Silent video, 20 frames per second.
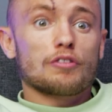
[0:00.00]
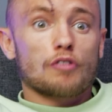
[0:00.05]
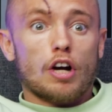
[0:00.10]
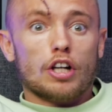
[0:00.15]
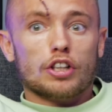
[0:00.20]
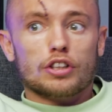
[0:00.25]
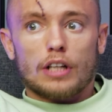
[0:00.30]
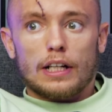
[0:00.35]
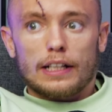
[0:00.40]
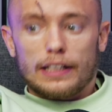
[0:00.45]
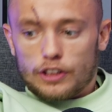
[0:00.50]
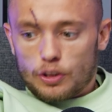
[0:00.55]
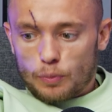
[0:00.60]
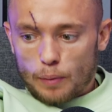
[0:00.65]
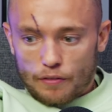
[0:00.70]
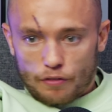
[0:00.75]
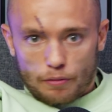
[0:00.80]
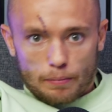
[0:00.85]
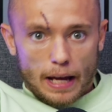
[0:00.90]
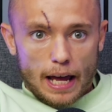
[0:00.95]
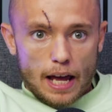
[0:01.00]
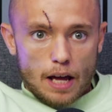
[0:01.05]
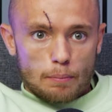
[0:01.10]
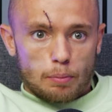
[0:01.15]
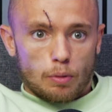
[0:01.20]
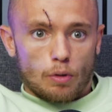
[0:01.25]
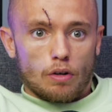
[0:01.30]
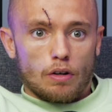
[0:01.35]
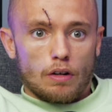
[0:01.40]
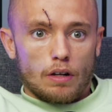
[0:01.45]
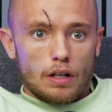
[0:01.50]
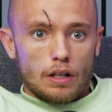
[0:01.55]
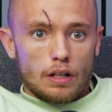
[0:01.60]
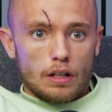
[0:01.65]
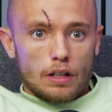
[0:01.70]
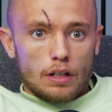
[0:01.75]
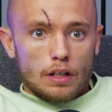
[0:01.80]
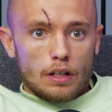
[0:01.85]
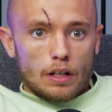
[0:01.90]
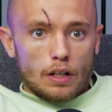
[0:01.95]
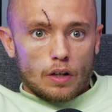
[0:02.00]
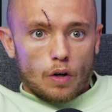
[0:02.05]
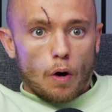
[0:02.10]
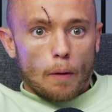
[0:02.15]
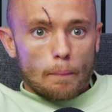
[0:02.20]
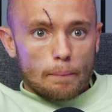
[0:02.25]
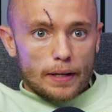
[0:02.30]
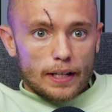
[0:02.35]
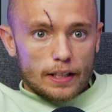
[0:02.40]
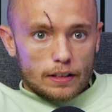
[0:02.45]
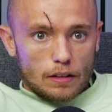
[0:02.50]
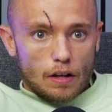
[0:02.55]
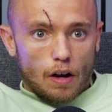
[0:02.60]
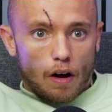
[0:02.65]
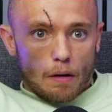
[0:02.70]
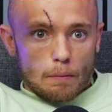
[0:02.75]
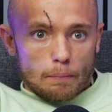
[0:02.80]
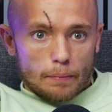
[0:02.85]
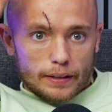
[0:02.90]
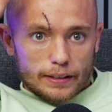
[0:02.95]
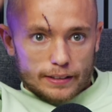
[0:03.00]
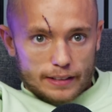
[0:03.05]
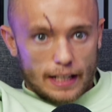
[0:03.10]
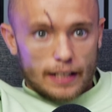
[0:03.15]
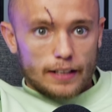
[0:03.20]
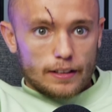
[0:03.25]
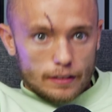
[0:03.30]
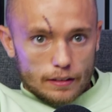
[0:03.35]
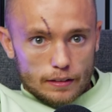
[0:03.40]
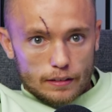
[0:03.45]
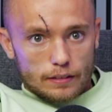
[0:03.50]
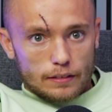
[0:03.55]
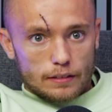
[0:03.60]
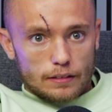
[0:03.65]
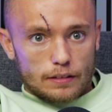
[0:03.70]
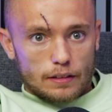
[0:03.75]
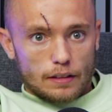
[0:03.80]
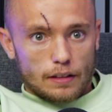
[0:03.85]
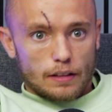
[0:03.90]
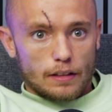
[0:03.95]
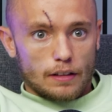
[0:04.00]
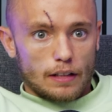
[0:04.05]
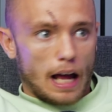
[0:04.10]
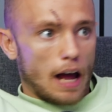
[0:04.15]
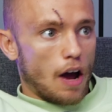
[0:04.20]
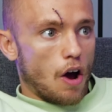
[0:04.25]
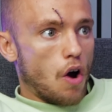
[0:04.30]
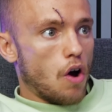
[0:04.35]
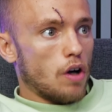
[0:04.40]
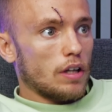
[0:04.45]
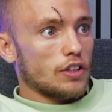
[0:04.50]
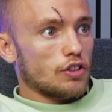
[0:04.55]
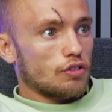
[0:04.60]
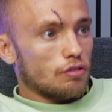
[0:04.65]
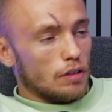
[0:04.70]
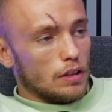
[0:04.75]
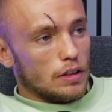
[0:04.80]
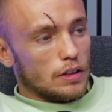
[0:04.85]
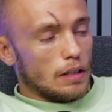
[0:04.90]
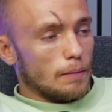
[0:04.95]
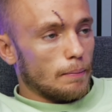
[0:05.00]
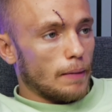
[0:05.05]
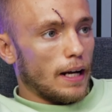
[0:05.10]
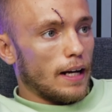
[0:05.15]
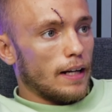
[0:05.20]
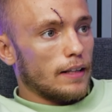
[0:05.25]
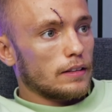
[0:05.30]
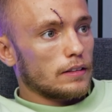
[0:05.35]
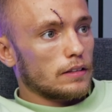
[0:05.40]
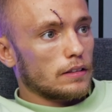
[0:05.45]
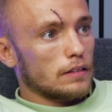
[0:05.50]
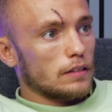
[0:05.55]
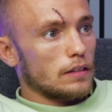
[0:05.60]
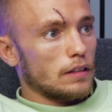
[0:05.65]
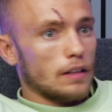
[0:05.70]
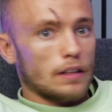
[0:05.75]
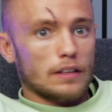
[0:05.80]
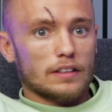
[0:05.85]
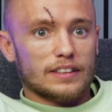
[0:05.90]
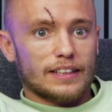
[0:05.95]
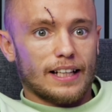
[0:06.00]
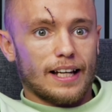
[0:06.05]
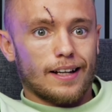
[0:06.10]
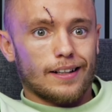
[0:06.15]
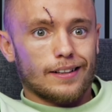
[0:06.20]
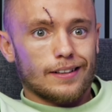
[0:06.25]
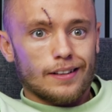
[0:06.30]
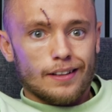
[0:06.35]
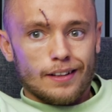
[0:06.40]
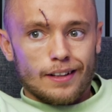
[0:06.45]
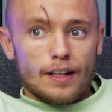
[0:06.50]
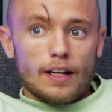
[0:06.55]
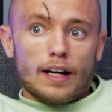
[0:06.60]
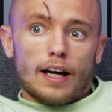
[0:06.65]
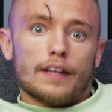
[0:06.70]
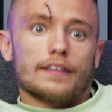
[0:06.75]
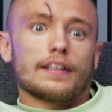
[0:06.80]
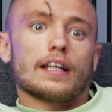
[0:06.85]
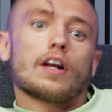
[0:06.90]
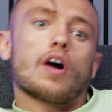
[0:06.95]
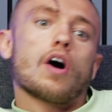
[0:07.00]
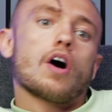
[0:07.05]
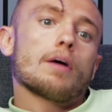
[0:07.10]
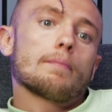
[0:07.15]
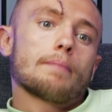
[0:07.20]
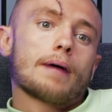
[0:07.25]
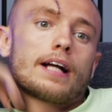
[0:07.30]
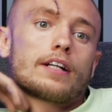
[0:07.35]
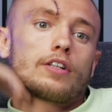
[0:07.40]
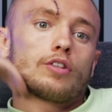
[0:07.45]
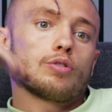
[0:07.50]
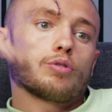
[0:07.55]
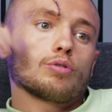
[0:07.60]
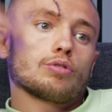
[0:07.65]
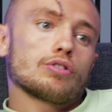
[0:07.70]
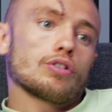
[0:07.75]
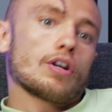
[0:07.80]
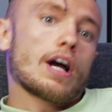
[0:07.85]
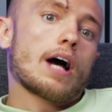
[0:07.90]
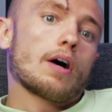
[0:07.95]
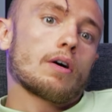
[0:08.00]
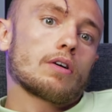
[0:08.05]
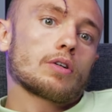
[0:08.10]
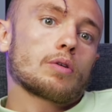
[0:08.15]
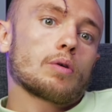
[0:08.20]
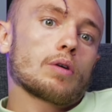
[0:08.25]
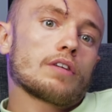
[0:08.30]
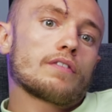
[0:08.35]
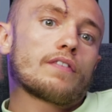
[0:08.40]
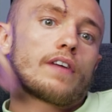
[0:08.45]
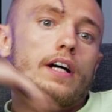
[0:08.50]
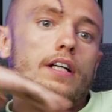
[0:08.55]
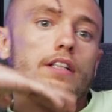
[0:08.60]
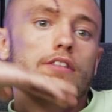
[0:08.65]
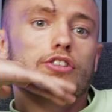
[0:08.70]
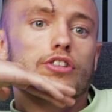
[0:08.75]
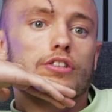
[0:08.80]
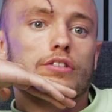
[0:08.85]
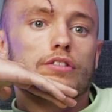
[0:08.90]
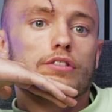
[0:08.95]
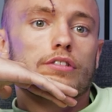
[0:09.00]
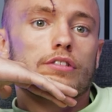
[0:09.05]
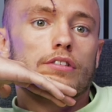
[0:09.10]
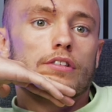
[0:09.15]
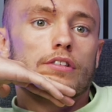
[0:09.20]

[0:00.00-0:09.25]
rushed. I literally went from the airport, got picked up and taken to like Harley Street to get my hands uh, scanned. Yeah. And then, oh, bad news, you're out of the qualifiers because